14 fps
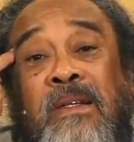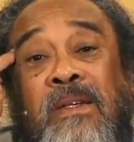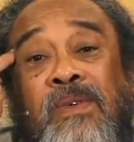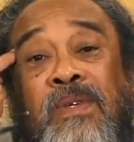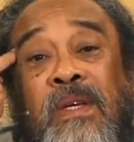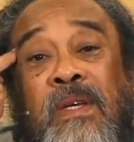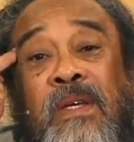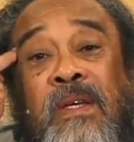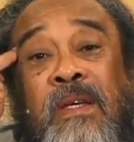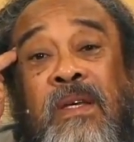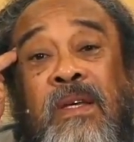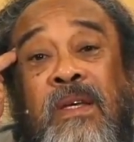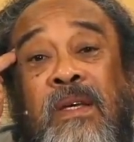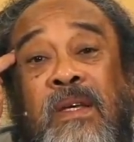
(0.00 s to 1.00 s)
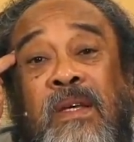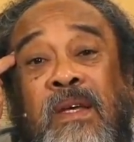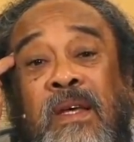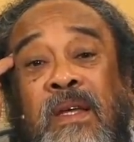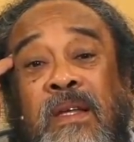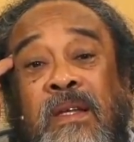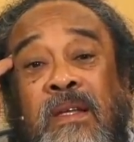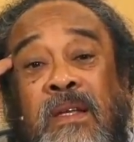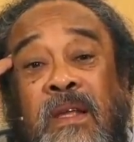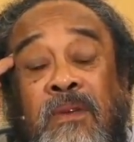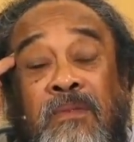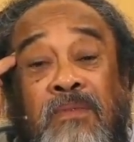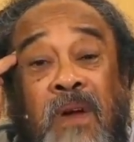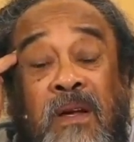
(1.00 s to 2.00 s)
You see? And
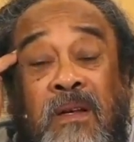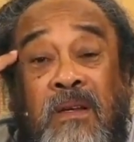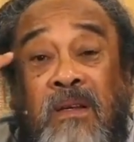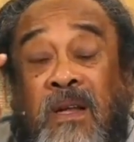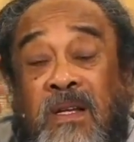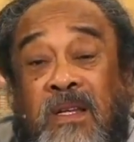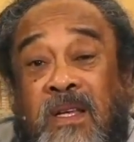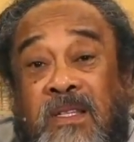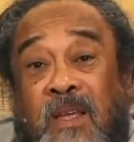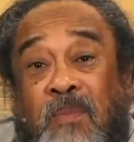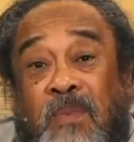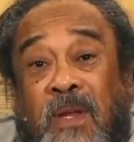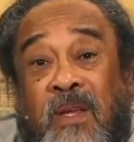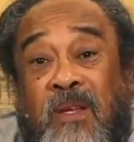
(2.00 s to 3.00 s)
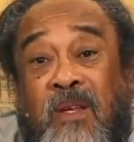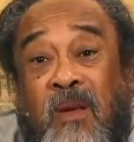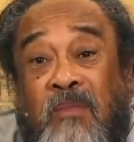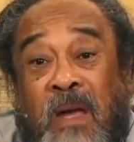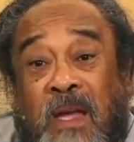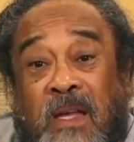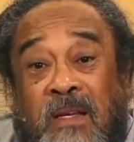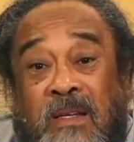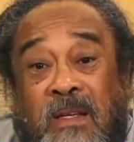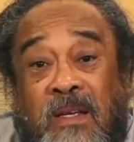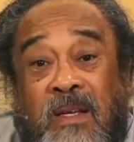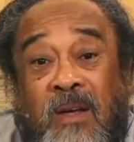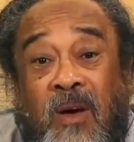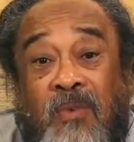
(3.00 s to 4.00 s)
in fact, nothing is happening in your mind
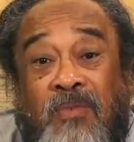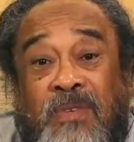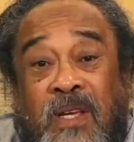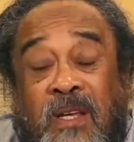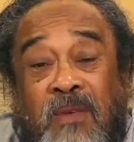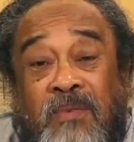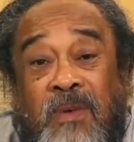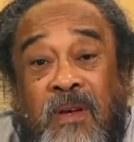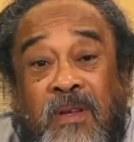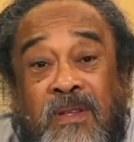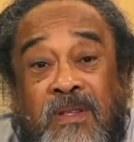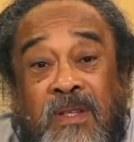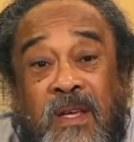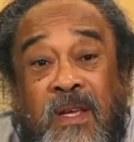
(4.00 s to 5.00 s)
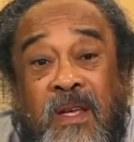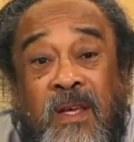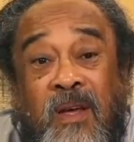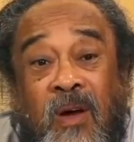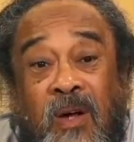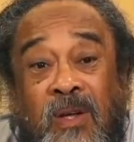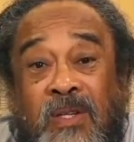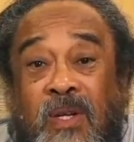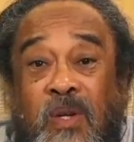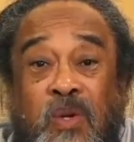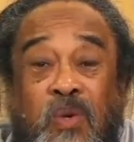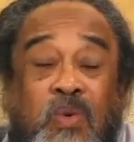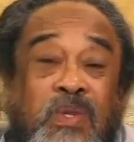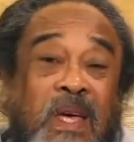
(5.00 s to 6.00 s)
of significance
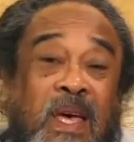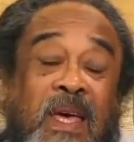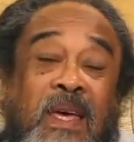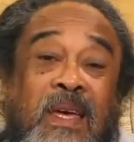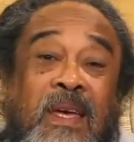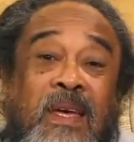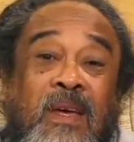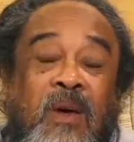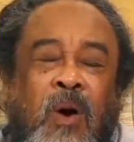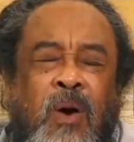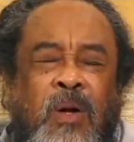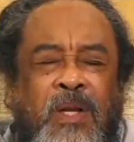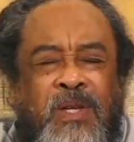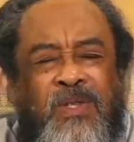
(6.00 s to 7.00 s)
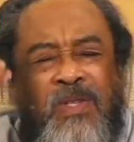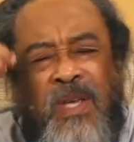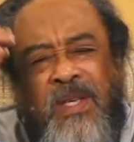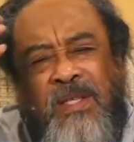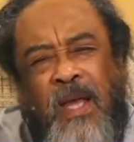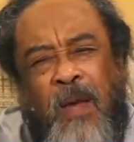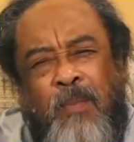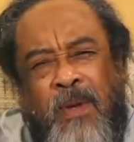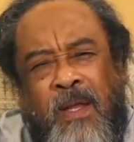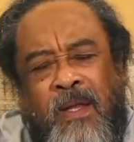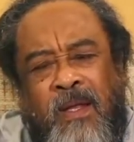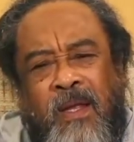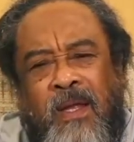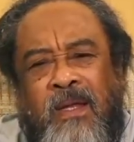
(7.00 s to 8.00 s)
until you say, oh, this thing is
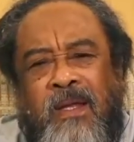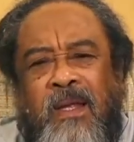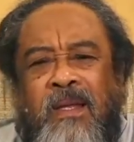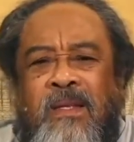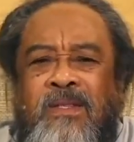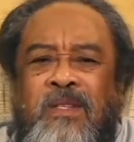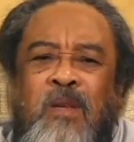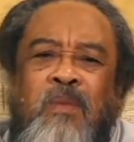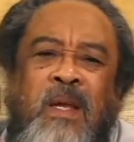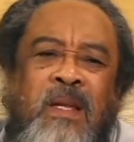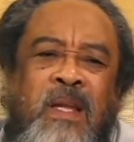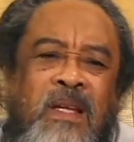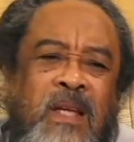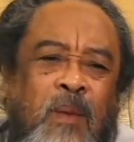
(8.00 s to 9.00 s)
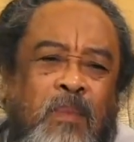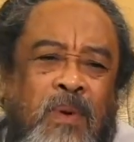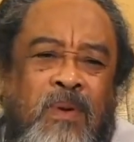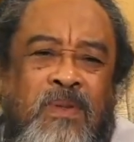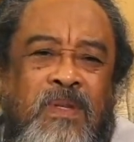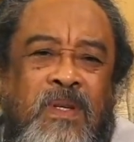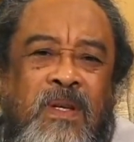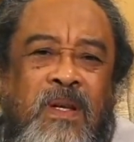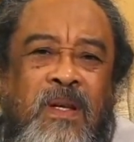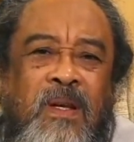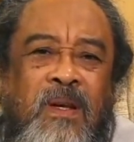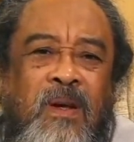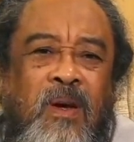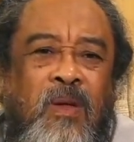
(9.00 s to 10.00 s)
happening, and then it seems like that happens.
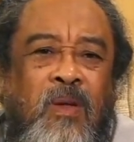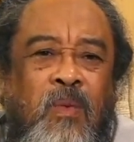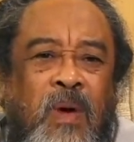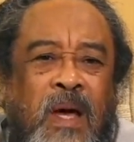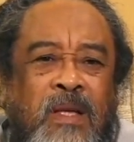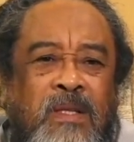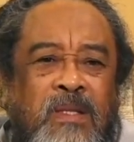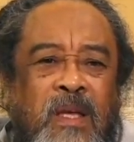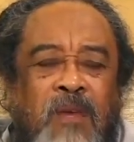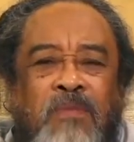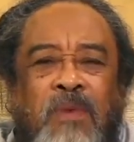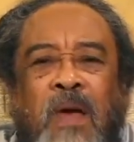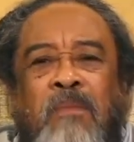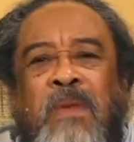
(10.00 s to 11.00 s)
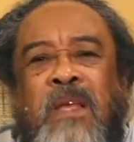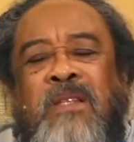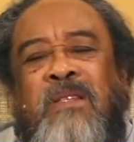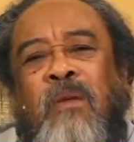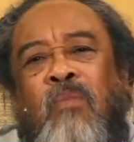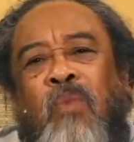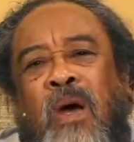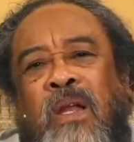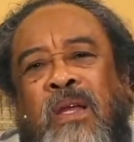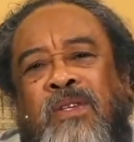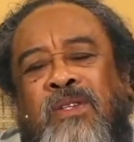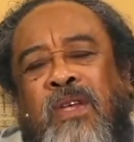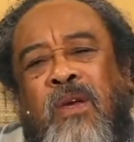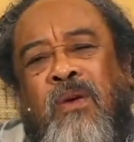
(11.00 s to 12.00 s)
Otherwise, if I meet someone,
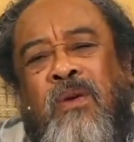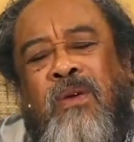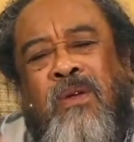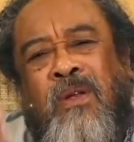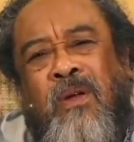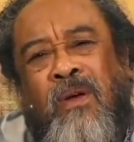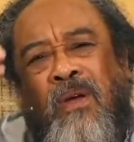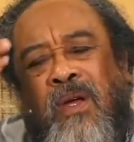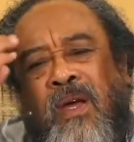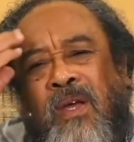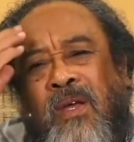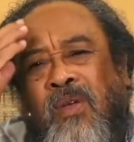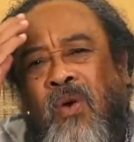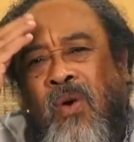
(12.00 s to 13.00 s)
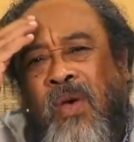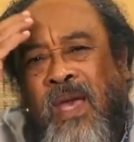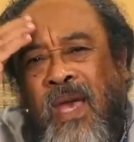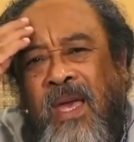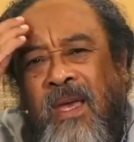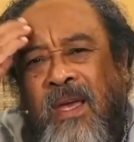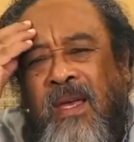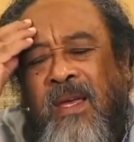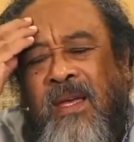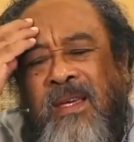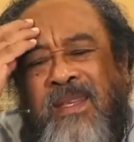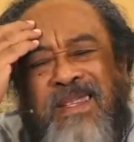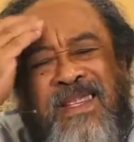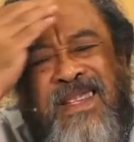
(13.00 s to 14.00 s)
I say, oh, you know, you okay? He
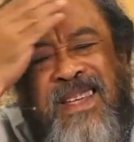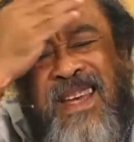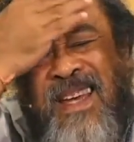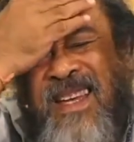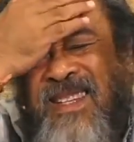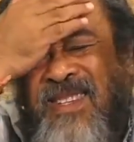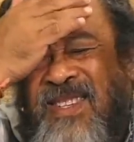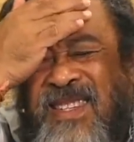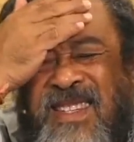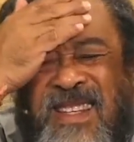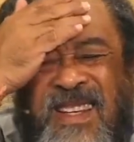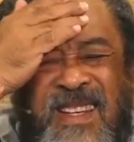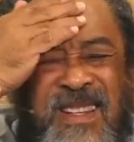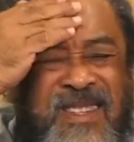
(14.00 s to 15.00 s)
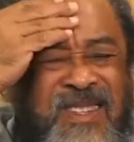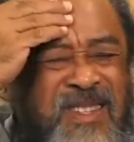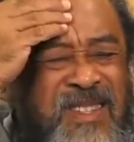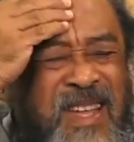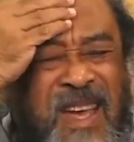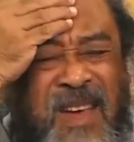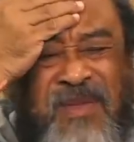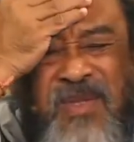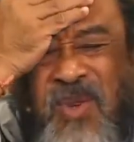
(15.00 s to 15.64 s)
says, yeah, just I have